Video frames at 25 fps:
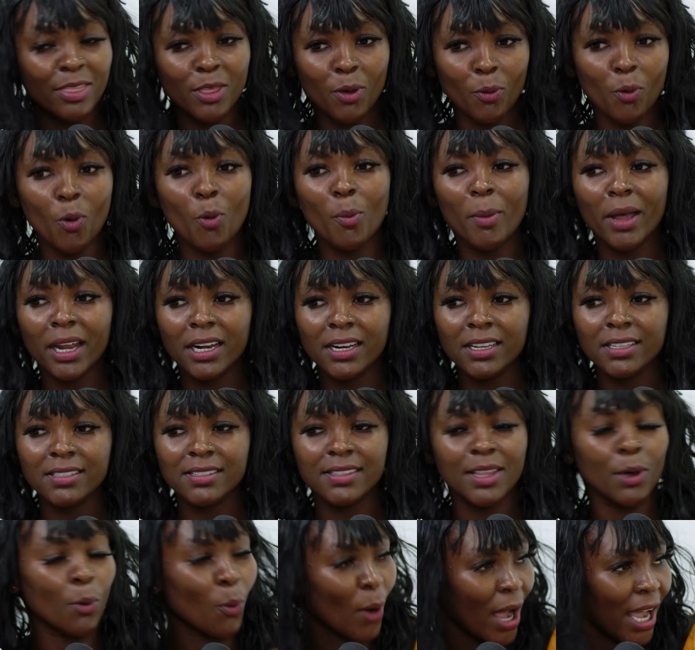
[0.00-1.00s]
The woman is
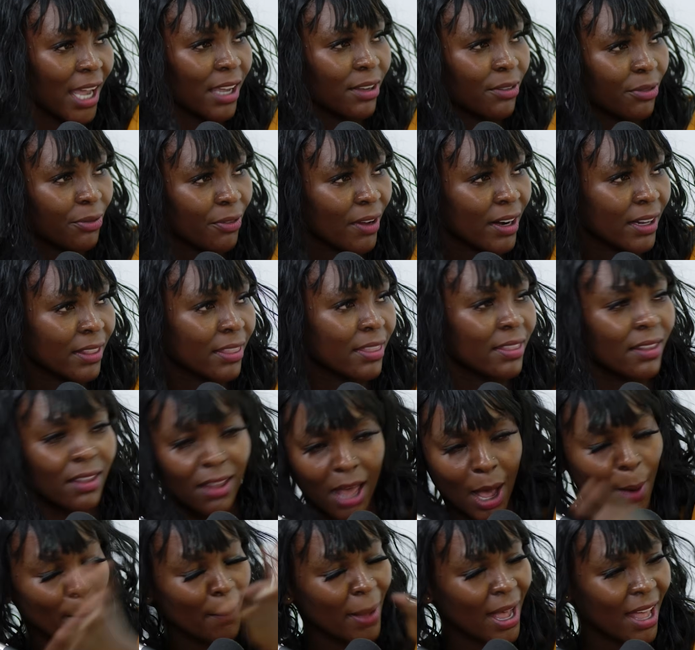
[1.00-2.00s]
the wife and
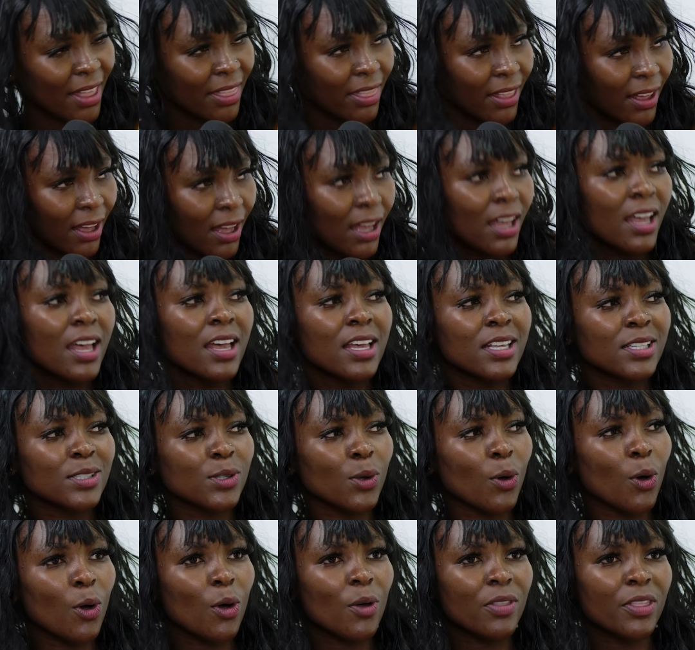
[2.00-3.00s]
a mother.
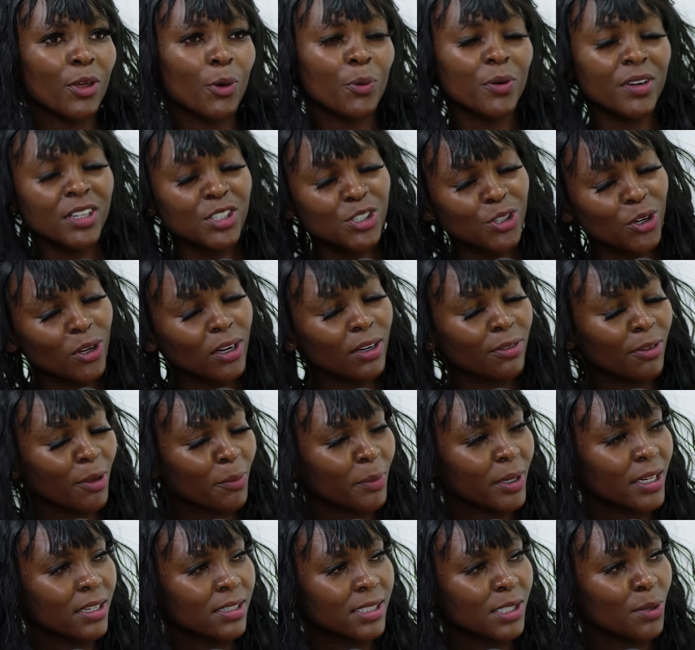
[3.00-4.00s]
So the original
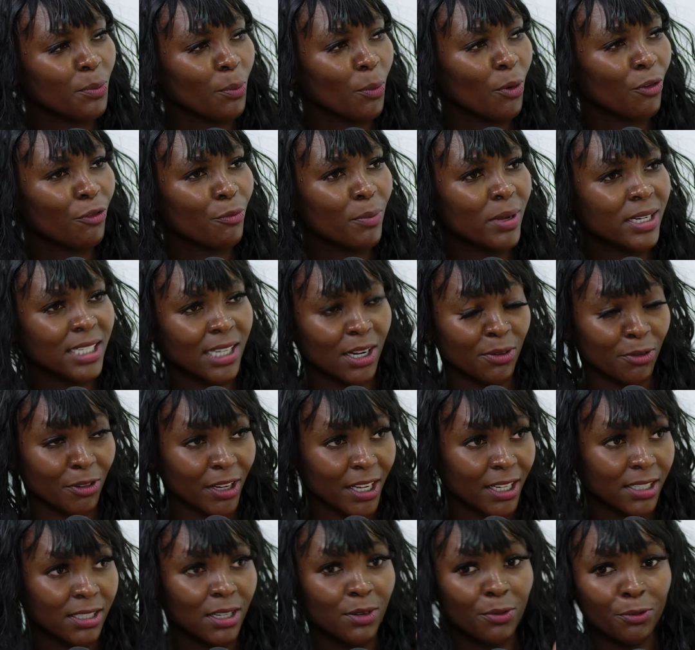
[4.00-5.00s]
feminism movement
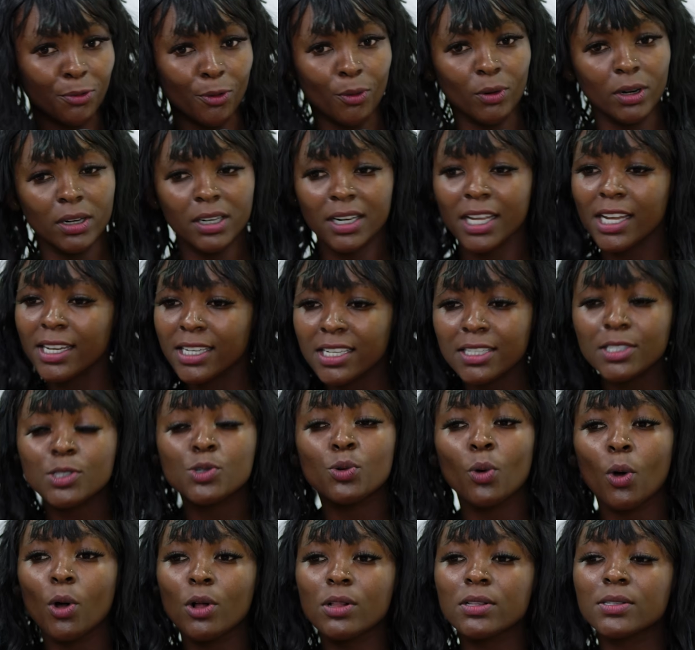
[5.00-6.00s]
advocated for ladies
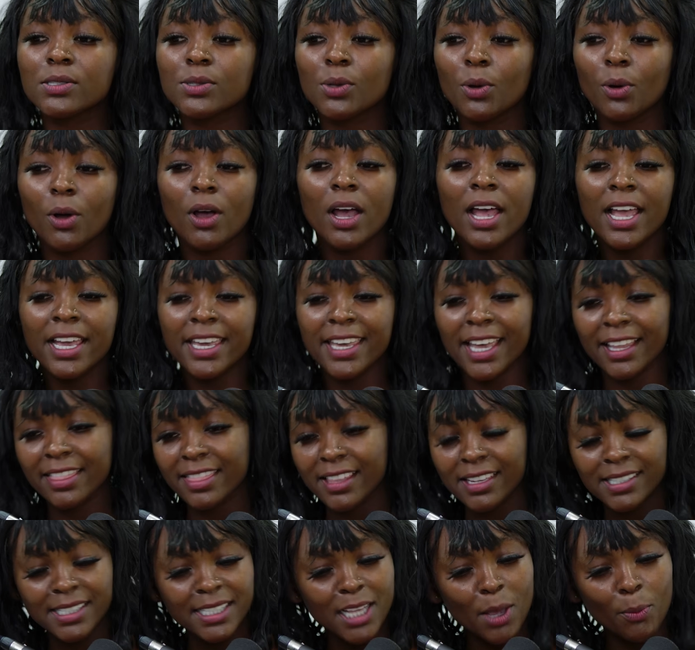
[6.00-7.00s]
to also get
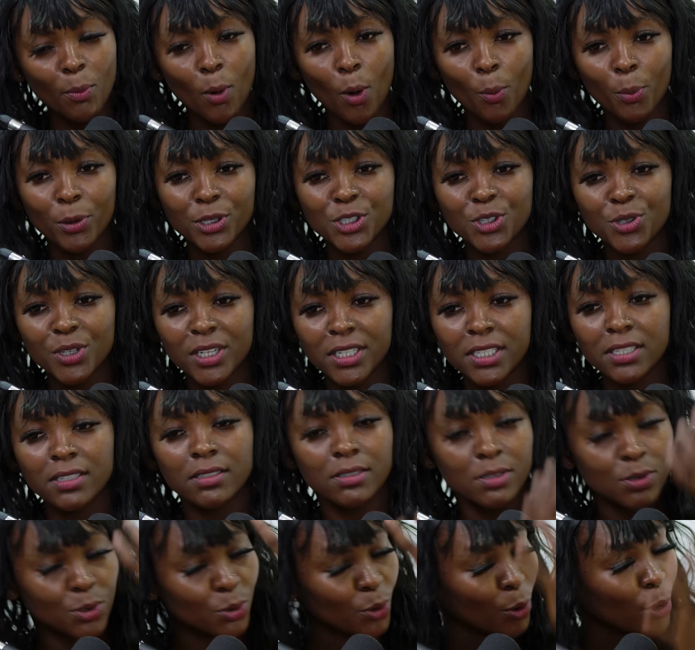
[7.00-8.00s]
the same
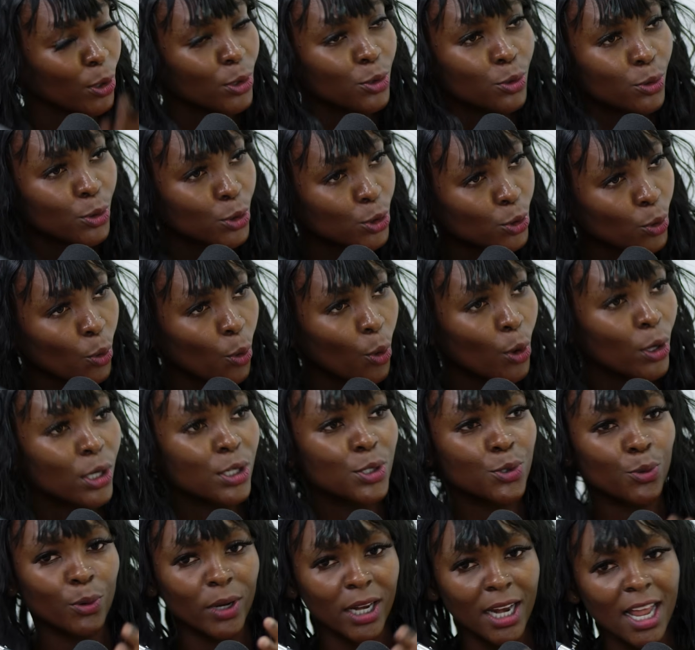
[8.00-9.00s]
opportunities to go to school,
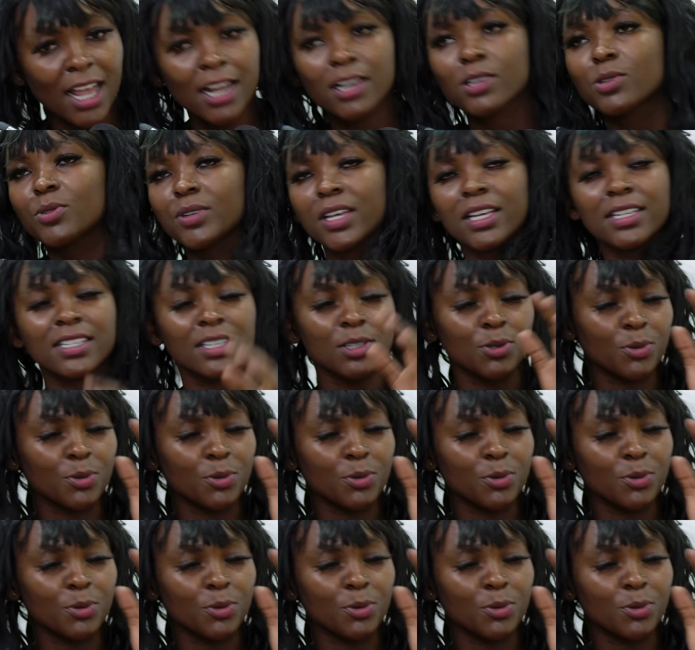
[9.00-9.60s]
to learn, to get